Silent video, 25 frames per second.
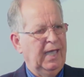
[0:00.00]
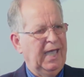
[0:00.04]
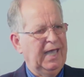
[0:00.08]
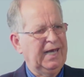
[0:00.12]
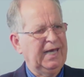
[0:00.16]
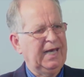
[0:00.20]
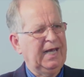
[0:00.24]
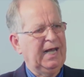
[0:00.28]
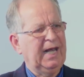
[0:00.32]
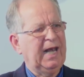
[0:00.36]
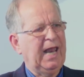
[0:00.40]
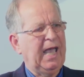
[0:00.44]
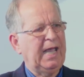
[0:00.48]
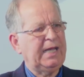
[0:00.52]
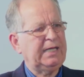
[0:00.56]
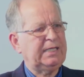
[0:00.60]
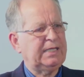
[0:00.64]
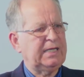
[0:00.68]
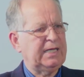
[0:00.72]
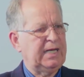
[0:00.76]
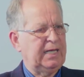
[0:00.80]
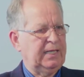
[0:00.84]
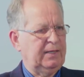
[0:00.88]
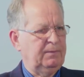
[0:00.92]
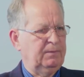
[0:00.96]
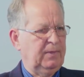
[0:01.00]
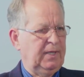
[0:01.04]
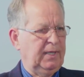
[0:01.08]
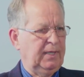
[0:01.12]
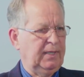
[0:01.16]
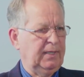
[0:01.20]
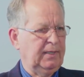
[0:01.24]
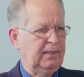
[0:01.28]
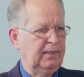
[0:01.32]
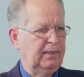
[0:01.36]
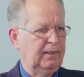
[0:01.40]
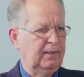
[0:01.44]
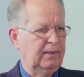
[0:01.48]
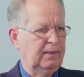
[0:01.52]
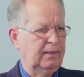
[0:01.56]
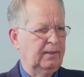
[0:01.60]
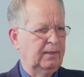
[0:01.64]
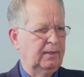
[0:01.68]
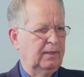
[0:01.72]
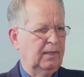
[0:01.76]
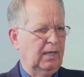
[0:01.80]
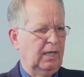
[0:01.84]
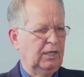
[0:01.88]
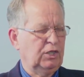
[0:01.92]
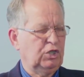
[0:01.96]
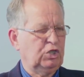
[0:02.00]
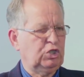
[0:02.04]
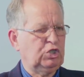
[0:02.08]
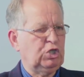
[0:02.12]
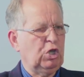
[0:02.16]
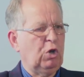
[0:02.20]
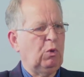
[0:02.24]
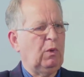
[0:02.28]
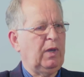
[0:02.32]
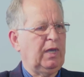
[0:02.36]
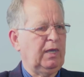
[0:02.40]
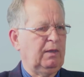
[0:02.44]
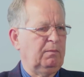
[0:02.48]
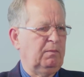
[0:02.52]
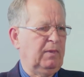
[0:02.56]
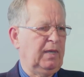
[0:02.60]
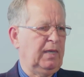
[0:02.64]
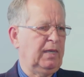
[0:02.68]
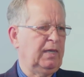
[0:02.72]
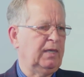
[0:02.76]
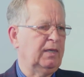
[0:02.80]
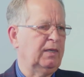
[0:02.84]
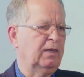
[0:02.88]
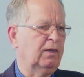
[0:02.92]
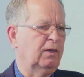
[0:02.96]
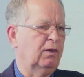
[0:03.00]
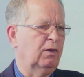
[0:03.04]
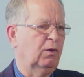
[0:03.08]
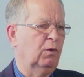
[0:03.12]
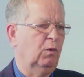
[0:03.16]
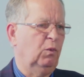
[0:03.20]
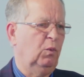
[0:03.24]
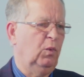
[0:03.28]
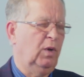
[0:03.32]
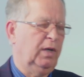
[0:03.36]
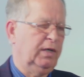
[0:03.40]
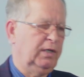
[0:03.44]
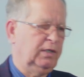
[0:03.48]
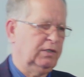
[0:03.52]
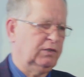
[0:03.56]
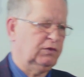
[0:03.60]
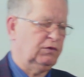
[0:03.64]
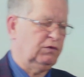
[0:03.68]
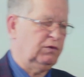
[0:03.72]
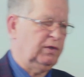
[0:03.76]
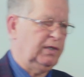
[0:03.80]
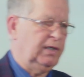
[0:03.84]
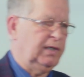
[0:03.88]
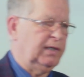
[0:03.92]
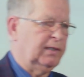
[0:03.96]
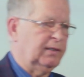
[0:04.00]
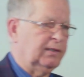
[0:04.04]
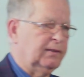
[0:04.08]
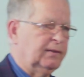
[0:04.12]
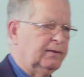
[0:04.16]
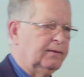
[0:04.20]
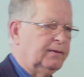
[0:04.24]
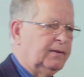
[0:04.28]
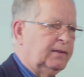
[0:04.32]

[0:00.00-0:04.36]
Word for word: and enlightening me and showing me what is real.